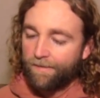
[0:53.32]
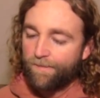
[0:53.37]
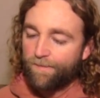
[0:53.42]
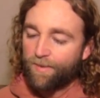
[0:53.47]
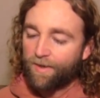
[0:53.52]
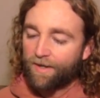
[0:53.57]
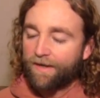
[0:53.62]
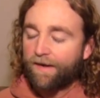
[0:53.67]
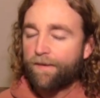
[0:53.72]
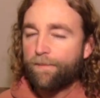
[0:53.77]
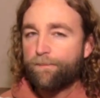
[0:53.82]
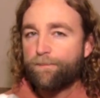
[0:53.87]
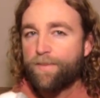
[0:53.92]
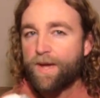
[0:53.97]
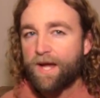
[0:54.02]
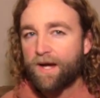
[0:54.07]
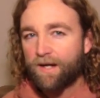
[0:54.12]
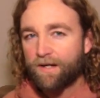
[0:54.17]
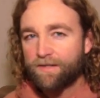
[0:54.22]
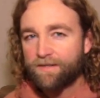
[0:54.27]
but
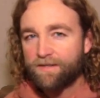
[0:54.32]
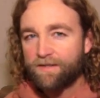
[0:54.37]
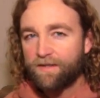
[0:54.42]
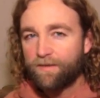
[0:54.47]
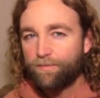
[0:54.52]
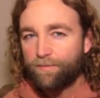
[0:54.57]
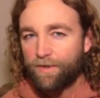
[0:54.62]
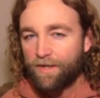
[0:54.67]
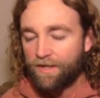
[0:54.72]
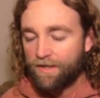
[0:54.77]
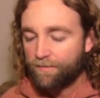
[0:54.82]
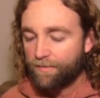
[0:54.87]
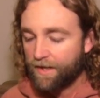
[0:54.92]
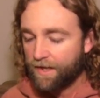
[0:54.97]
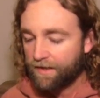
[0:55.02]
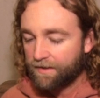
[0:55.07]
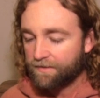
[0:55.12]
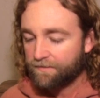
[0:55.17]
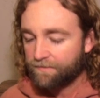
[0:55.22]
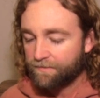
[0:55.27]
compared to the
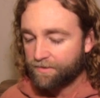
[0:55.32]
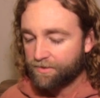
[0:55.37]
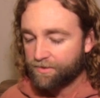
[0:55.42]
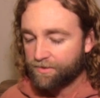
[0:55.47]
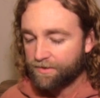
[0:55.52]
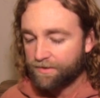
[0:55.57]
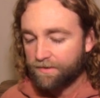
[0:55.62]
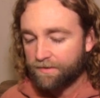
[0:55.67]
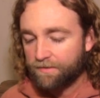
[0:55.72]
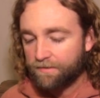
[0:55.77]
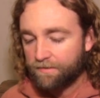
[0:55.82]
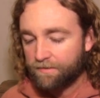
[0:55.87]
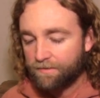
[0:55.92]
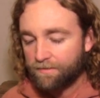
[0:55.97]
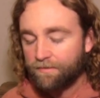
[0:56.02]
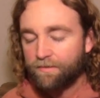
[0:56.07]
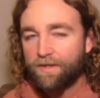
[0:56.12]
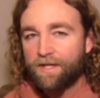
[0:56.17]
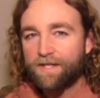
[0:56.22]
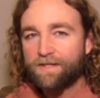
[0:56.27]
P-Bax version,
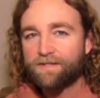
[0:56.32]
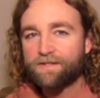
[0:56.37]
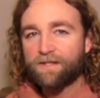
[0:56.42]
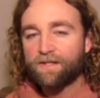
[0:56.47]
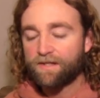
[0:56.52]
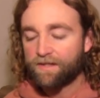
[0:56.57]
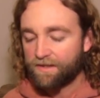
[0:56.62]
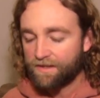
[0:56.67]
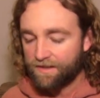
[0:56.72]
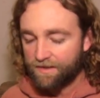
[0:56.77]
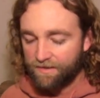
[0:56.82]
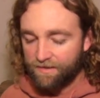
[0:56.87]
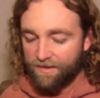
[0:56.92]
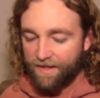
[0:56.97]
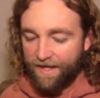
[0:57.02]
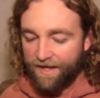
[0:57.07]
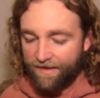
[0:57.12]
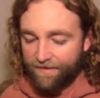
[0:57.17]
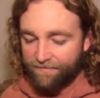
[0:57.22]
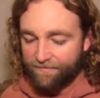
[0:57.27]
it's a little
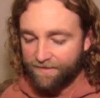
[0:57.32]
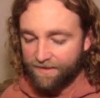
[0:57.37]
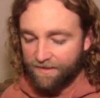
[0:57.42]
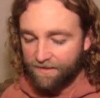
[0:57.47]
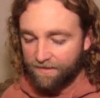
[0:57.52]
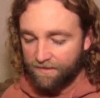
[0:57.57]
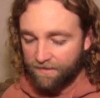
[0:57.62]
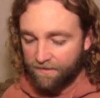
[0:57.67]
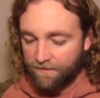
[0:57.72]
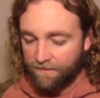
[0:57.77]
heavy,